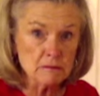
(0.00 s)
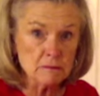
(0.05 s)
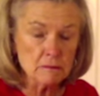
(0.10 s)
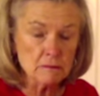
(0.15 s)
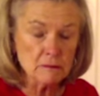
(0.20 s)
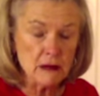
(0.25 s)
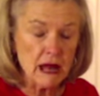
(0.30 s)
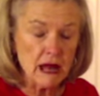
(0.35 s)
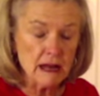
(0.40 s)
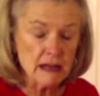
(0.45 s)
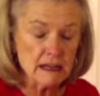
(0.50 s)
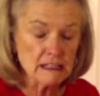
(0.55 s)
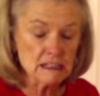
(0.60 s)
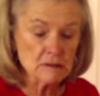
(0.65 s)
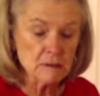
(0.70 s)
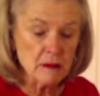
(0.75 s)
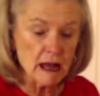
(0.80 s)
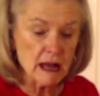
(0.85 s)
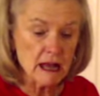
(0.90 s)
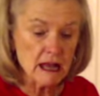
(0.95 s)
pie
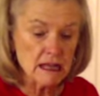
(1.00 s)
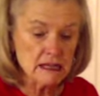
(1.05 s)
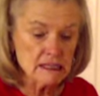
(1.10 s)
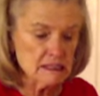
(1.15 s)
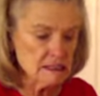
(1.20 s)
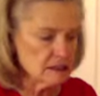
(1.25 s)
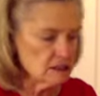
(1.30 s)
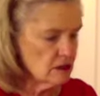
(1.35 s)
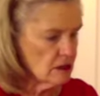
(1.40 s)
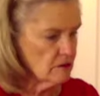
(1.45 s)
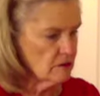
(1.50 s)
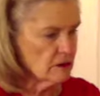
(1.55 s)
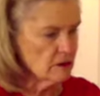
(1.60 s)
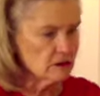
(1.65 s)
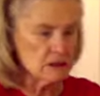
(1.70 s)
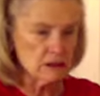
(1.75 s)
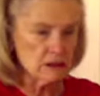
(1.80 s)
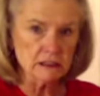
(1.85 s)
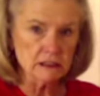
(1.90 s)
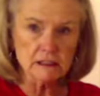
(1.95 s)
spice, you know, those
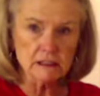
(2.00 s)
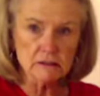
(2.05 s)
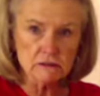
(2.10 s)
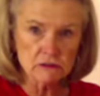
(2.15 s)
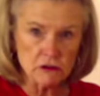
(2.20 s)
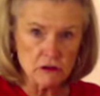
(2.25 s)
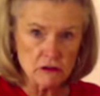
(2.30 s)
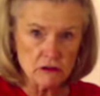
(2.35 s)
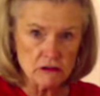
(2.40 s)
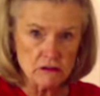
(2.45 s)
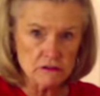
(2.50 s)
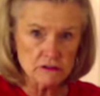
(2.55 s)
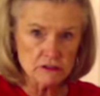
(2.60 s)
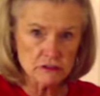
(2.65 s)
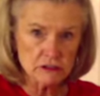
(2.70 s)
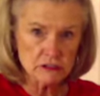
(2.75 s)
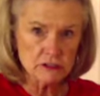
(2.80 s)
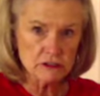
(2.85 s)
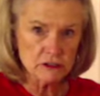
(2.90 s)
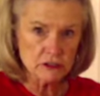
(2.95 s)
little jars that
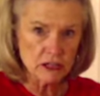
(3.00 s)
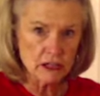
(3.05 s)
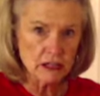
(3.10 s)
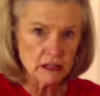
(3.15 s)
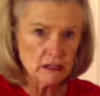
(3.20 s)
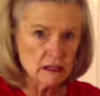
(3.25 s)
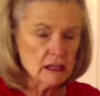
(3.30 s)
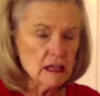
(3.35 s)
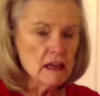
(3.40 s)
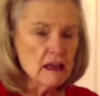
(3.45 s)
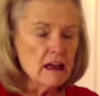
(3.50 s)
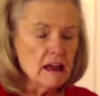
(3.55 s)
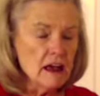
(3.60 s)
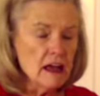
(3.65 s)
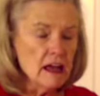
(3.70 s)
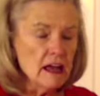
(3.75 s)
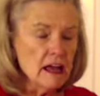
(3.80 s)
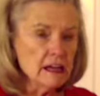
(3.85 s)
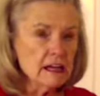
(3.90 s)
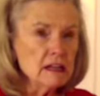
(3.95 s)
you get,
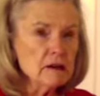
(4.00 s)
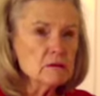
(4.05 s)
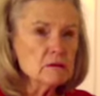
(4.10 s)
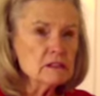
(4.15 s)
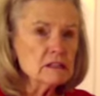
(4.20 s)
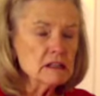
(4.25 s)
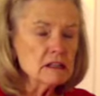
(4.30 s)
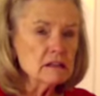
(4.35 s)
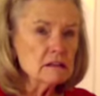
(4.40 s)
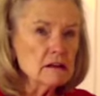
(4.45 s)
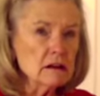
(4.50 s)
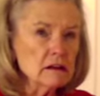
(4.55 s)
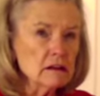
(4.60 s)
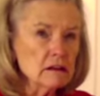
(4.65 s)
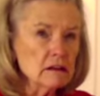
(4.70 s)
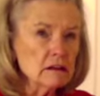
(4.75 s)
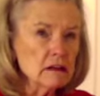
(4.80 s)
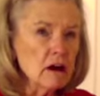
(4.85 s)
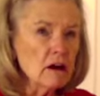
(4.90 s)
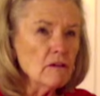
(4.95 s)
and it was
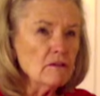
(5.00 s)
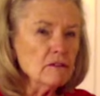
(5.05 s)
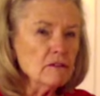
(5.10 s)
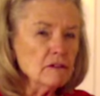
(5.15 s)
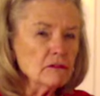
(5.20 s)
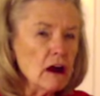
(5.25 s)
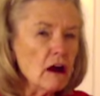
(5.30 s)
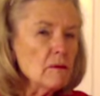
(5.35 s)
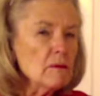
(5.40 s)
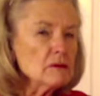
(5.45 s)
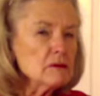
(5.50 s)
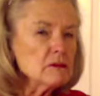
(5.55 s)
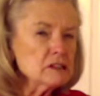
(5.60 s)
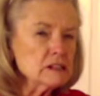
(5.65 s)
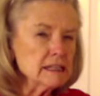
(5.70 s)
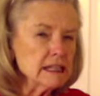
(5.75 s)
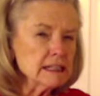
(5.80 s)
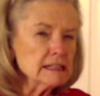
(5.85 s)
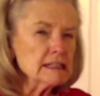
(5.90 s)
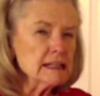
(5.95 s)
over almost
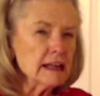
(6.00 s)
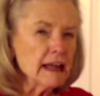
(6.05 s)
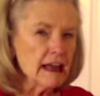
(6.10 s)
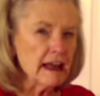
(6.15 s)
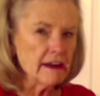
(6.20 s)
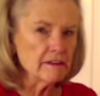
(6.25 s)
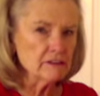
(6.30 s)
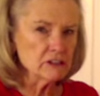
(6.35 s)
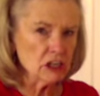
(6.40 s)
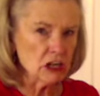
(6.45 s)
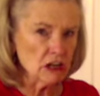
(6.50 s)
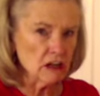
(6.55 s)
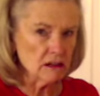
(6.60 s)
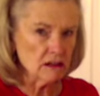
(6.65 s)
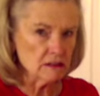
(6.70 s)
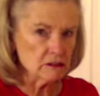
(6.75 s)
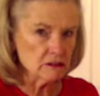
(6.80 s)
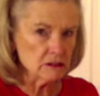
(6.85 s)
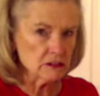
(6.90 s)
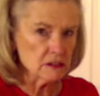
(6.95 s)

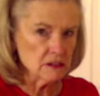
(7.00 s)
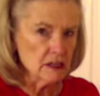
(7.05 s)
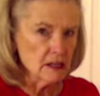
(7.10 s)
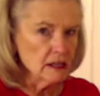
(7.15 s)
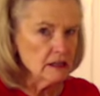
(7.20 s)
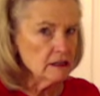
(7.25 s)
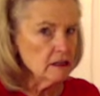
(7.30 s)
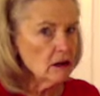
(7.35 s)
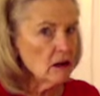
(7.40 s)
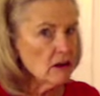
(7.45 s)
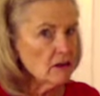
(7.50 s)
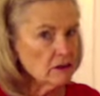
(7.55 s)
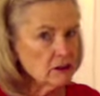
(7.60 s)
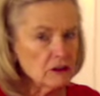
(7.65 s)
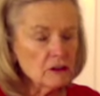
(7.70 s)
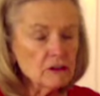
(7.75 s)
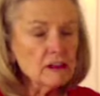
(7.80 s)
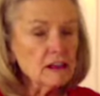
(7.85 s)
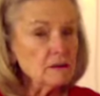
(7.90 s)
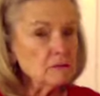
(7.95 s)
$6.50. Y'all, you
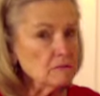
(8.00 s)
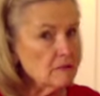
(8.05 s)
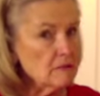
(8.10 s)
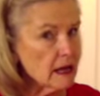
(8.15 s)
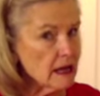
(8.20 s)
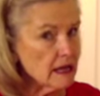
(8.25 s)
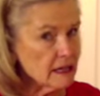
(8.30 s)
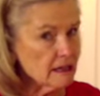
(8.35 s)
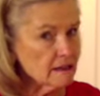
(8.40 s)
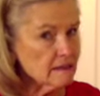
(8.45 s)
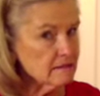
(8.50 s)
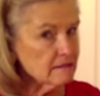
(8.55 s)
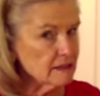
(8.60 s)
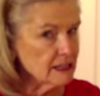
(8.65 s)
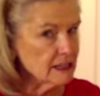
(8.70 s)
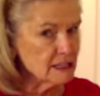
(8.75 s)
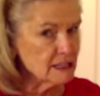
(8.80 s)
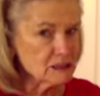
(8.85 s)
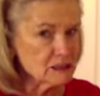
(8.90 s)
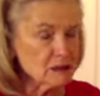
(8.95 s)
can make
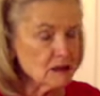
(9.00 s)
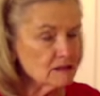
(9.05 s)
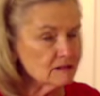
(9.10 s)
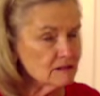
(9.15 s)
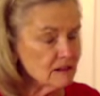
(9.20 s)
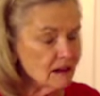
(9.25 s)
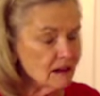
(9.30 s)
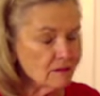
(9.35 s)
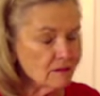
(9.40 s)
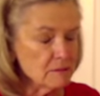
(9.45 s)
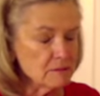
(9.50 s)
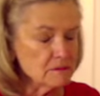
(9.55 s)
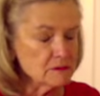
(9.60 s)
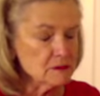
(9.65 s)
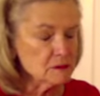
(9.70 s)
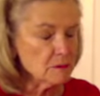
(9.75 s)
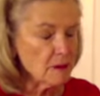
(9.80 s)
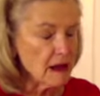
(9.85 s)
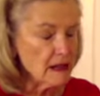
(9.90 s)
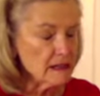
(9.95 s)
these
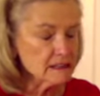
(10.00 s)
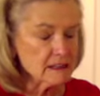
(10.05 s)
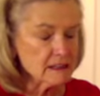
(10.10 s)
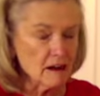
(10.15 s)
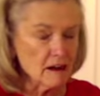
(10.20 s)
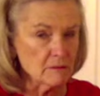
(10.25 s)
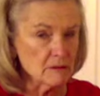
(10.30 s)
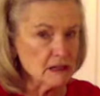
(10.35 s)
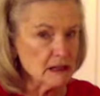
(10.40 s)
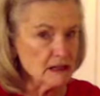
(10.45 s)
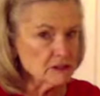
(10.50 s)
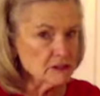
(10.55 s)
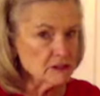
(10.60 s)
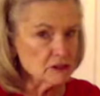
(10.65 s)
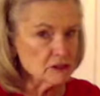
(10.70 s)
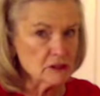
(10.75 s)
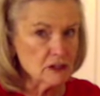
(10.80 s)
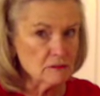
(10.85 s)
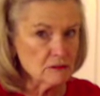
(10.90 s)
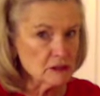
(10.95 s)
spice combinations so
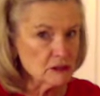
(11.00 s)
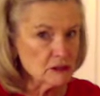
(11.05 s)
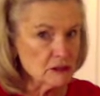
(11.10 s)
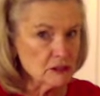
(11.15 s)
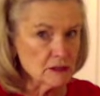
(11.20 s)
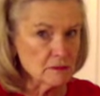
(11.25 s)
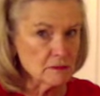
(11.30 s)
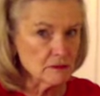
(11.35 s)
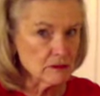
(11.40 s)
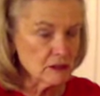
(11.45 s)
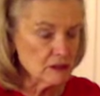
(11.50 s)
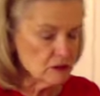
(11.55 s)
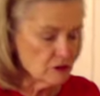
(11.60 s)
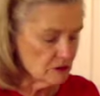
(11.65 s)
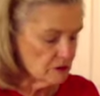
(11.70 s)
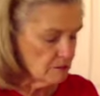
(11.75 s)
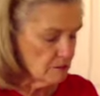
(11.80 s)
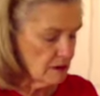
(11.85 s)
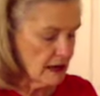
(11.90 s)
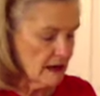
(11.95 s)
much cheaper than you can
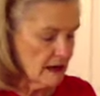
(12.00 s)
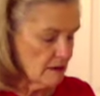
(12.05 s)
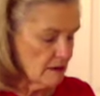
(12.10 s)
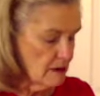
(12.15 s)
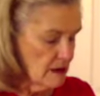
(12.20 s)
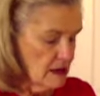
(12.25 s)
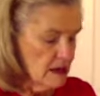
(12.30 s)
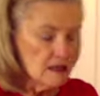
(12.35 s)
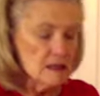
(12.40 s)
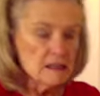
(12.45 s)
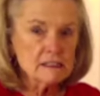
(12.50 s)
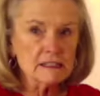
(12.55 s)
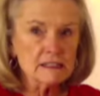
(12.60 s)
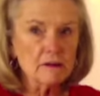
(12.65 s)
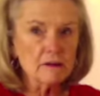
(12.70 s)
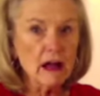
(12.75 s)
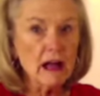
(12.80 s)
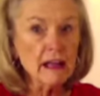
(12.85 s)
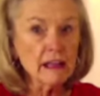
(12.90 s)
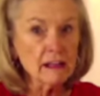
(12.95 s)
buy them. So
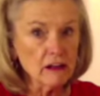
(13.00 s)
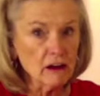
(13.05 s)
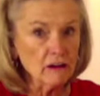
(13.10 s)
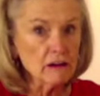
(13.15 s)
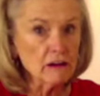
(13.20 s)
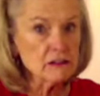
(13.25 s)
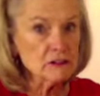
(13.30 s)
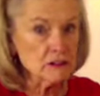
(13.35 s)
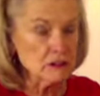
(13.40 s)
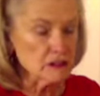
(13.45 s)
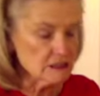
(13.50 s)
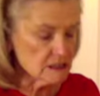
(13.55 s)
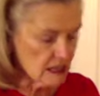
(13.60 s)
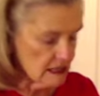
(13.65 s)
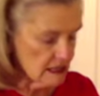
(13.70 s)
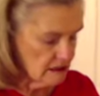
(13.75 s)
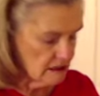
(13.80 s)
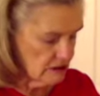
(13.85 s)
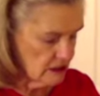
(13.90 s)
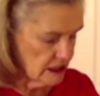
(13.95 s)
I encourage you to take a
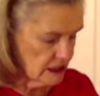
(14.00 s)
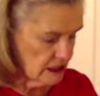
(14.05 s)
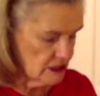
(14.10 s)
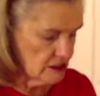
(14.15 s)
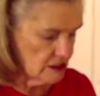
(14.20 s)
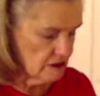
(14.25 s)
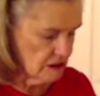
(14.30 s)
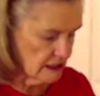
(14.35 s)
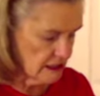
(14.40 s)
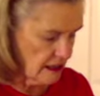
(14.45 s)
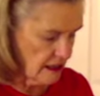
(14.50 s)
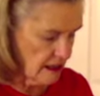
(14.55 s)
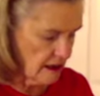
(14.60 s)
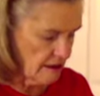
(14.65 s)
look at doing that.